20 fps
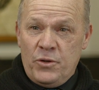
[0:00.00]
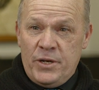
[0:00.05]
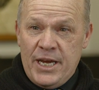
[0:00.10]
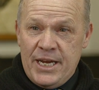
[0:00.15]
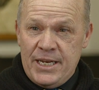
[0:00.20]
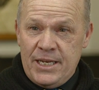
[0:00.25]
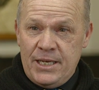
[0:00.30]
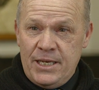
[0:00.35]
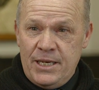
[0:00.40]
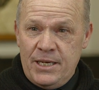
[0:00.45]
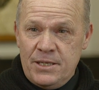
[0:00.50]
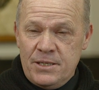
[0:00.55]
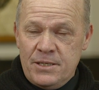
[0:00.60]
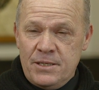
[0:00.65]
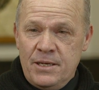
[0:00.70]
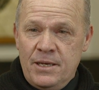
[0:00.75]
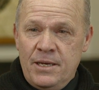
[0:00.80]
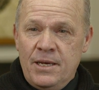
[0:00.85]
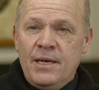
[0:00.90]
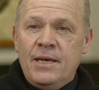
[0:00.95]
than 80 years
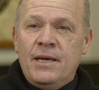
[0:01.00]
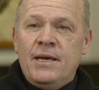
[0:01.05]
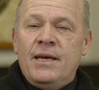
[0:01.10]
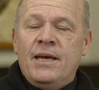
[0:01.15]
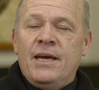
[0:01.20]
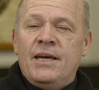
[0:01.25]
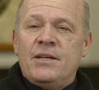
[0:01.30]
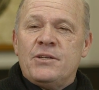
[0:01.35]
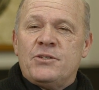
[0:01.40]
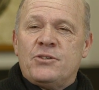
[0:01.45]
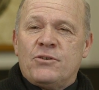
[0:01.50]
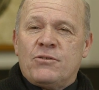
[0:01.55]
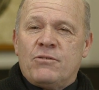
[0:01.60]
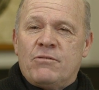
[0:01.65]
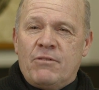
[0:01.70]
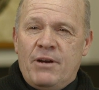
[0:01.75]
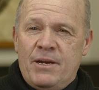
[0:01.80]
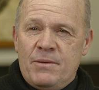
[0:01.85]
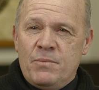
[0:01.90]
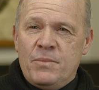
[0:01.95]
and it's a
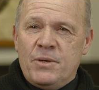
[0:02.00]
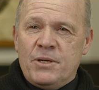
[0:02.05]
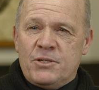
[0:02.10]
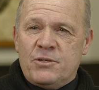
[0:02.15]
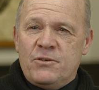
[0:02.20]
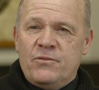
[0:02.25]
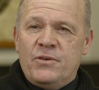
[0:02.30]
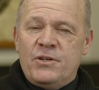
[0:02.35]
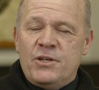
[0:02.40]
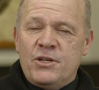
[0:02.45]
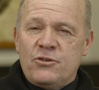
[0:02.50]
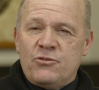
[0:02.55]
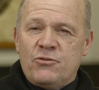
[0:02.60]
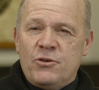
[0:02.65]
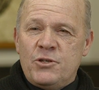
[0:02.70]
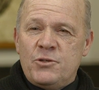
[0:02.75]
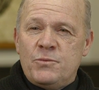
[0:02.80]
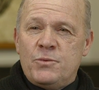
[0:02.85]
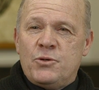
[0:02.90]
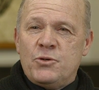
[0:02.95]
great mix of
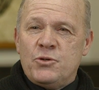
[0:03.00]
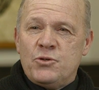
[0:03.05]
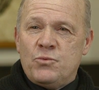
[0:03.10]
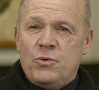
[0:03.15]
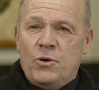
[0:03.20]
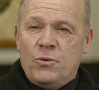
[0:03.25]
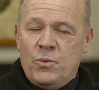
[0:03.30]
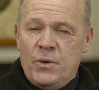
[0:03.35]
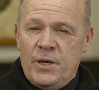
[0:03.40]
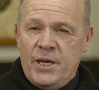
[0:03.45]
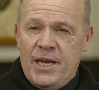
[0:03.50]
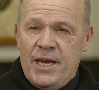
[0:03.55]
industries because what we,